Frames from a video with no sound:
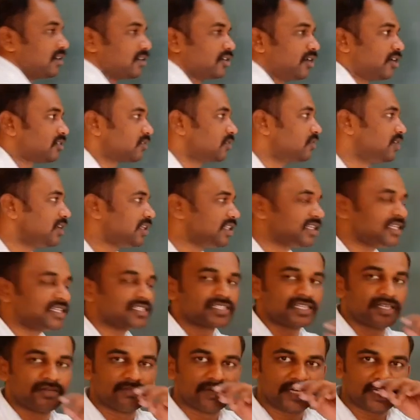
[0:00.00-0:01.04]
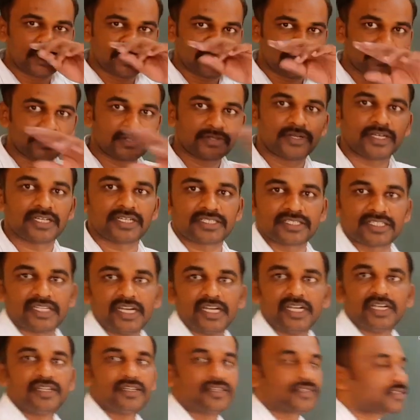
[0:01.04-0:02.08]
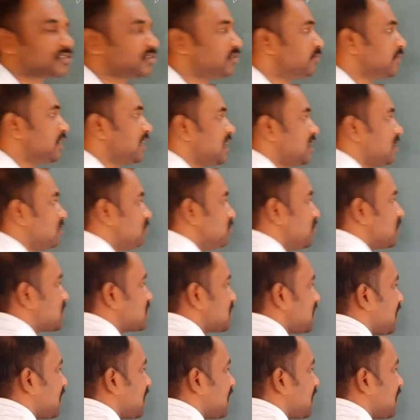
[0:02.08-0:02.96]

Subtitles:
Not only these numbers, still so many numbers